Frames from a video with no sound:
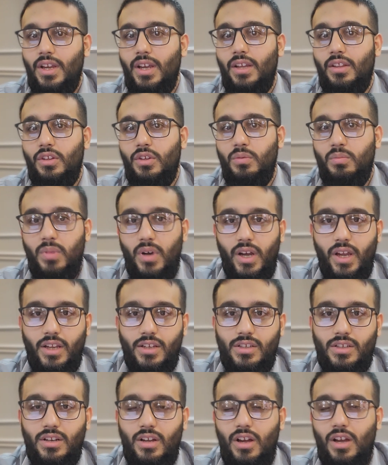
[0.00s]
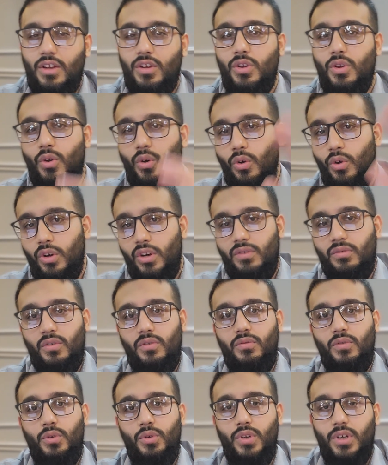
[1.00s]
and then you buy a stock, you hold it for
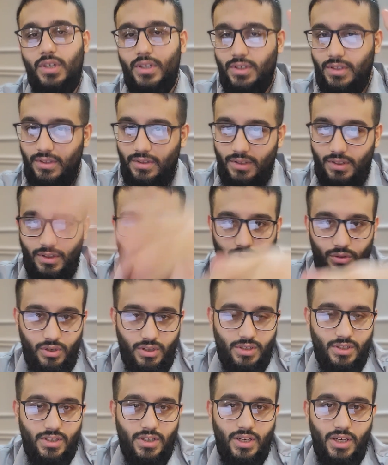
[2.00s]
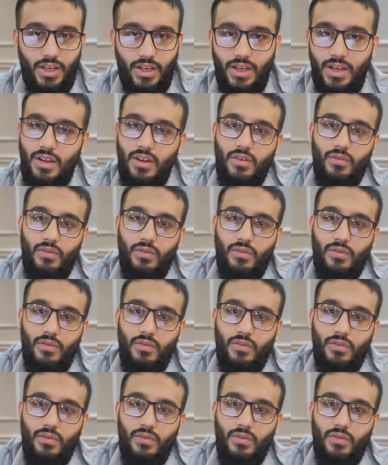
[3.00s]
a few years, and then you can sell it.